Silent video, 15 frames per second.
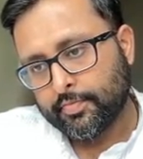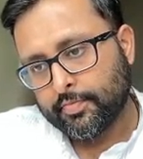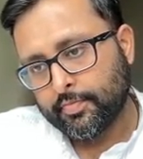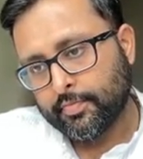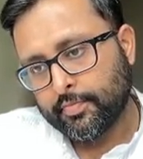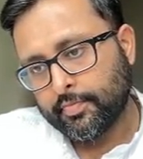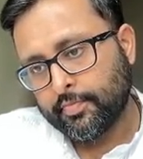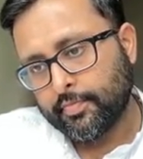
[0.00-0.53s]

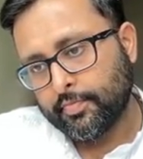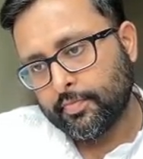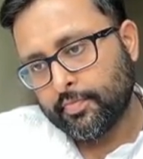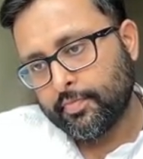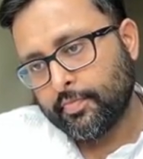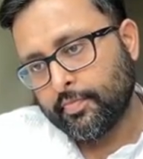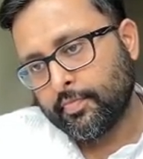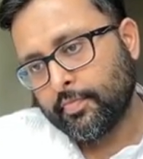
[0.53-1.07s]

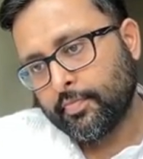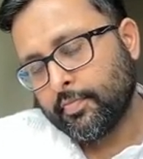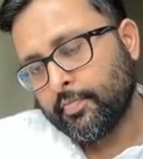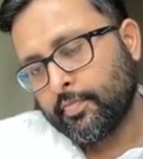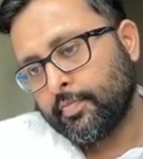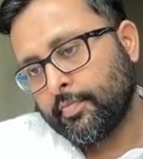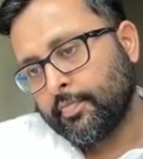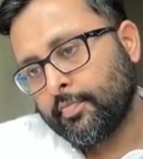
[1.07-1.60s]

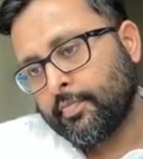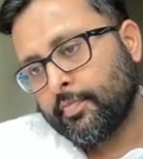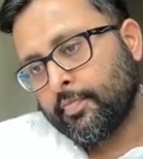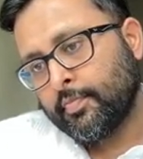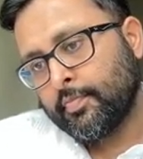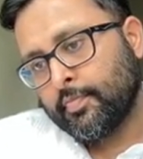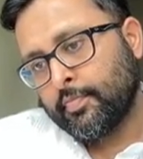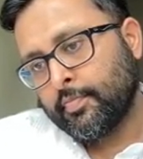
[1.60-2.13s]

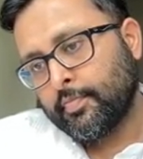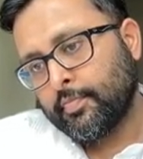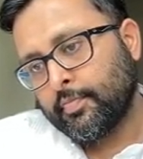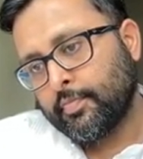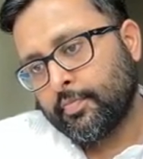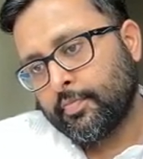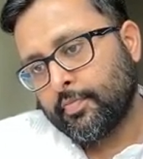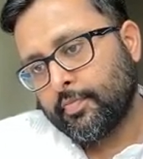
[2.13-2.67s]

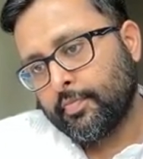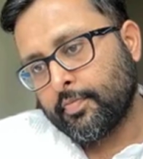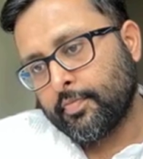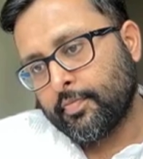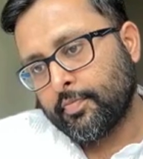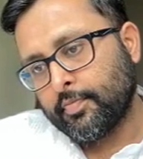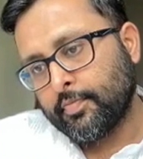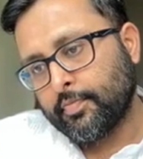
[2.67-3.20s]

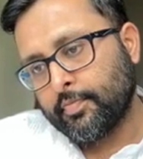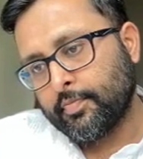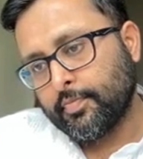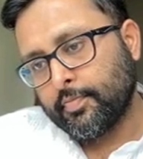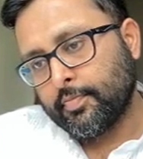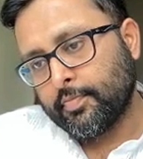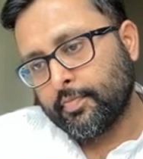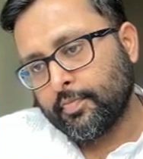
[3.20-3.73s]

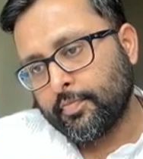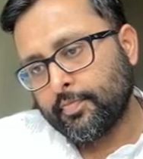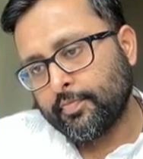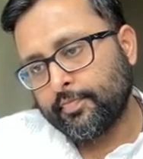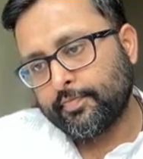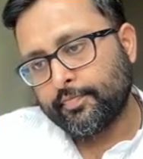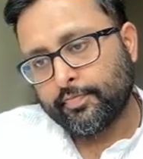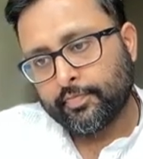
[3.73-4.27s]

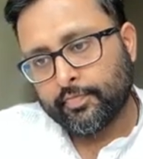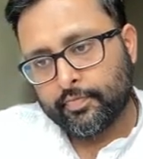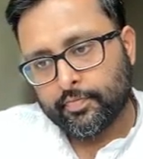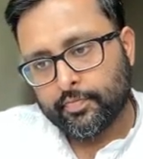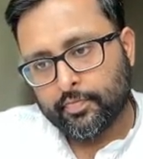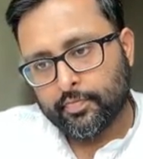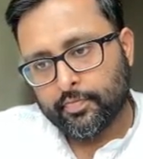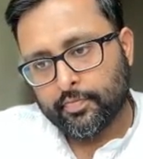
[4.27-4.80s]

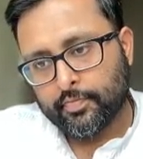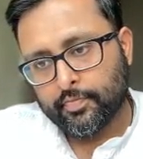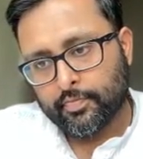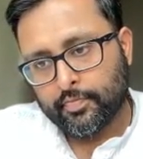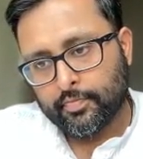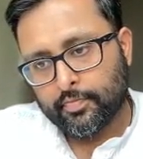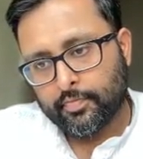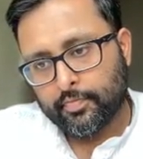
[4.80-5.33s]

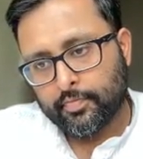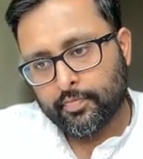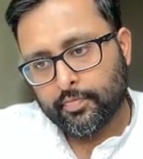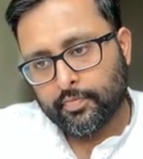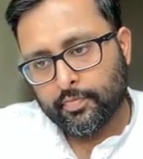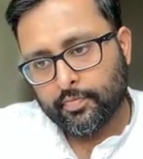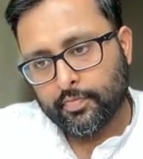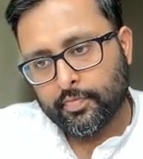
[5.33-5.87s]

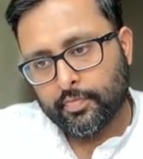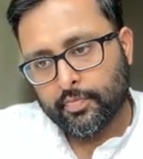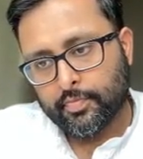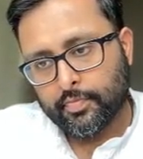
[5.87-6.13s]
Nothing is said.